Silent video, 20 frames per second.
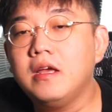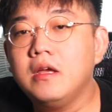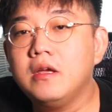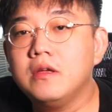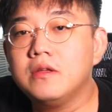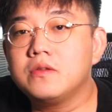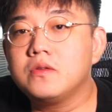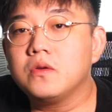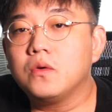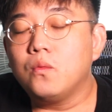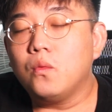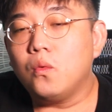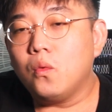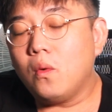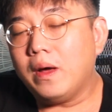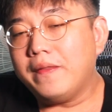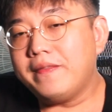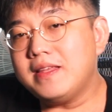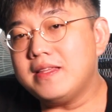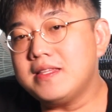So
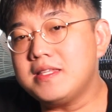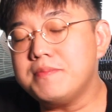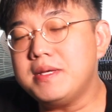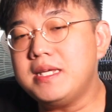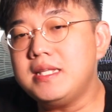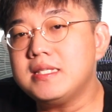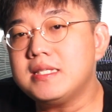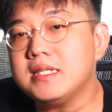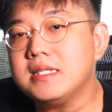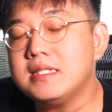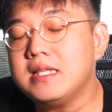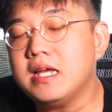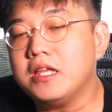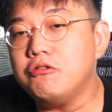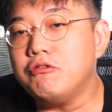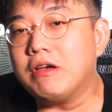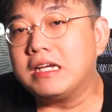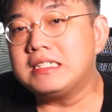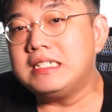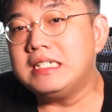what this means is that
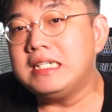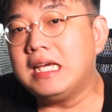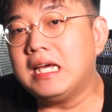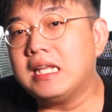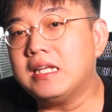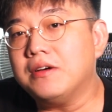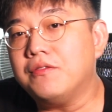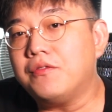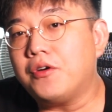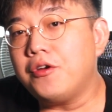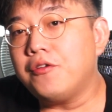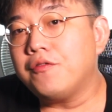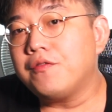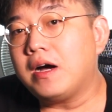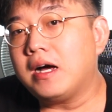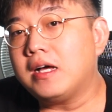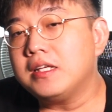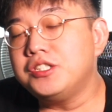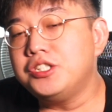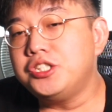you actually get a very
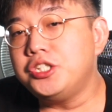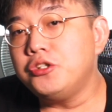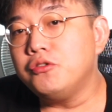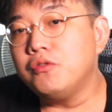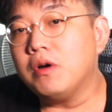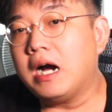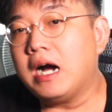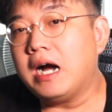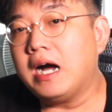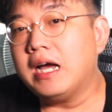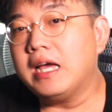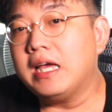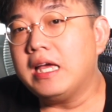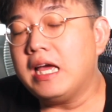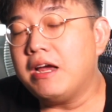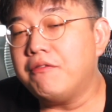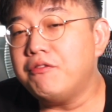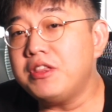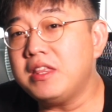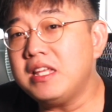fast GUI.
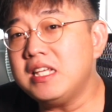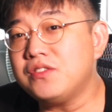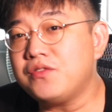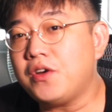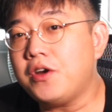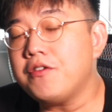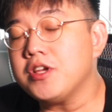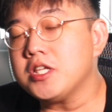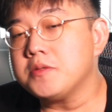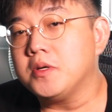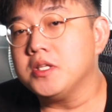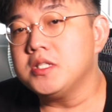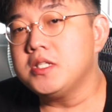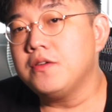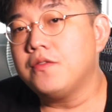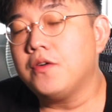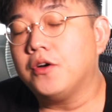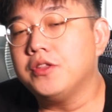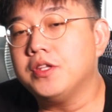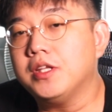Everything is very
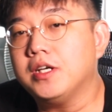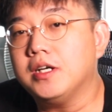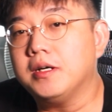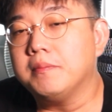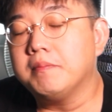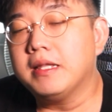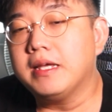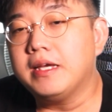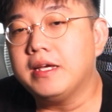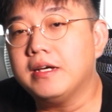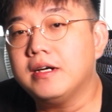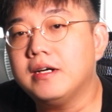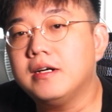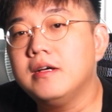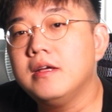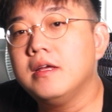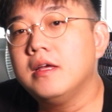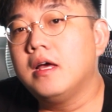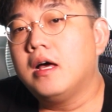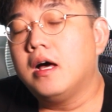responsive on the player,
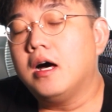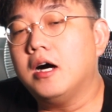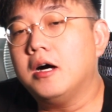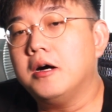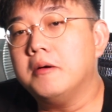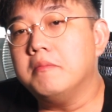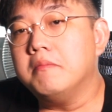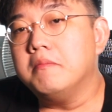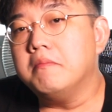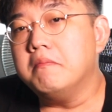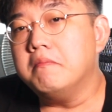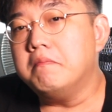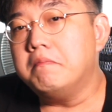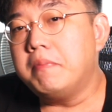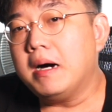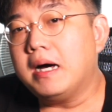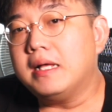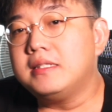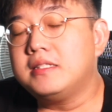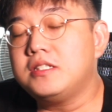
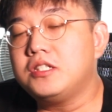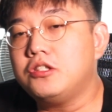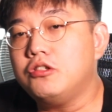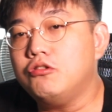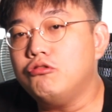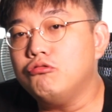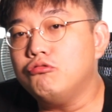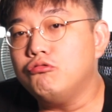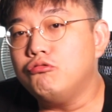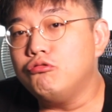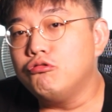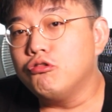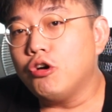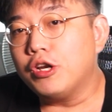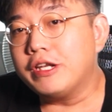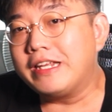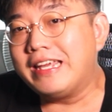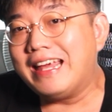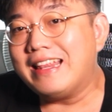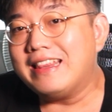but you do
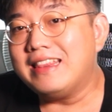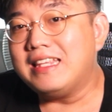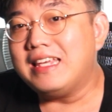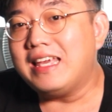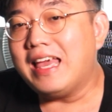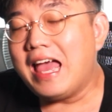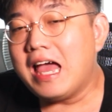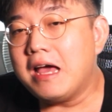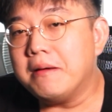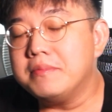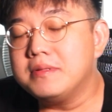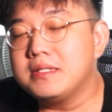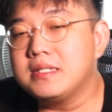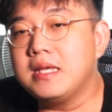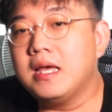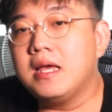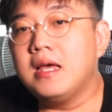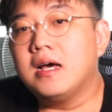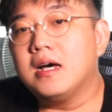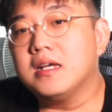not get the apps
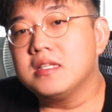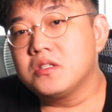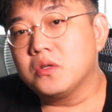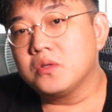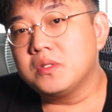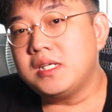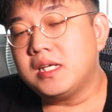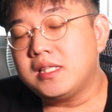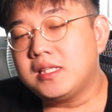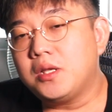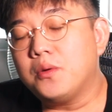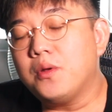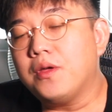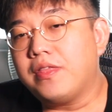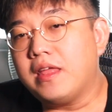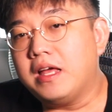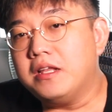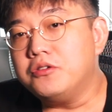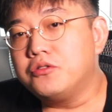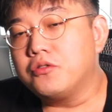associated with
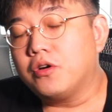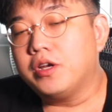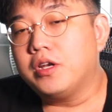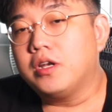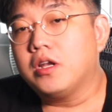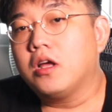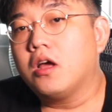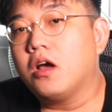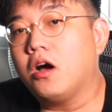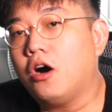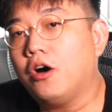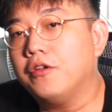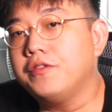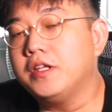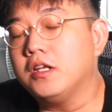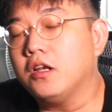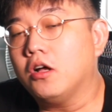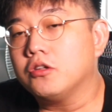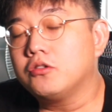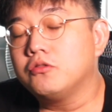Android on
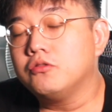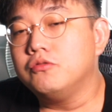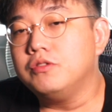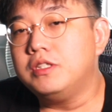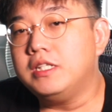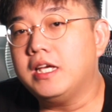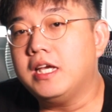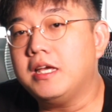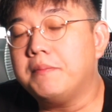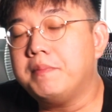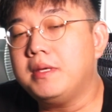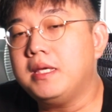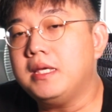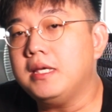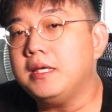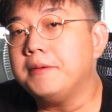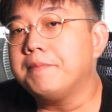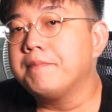the Lotoo DAP.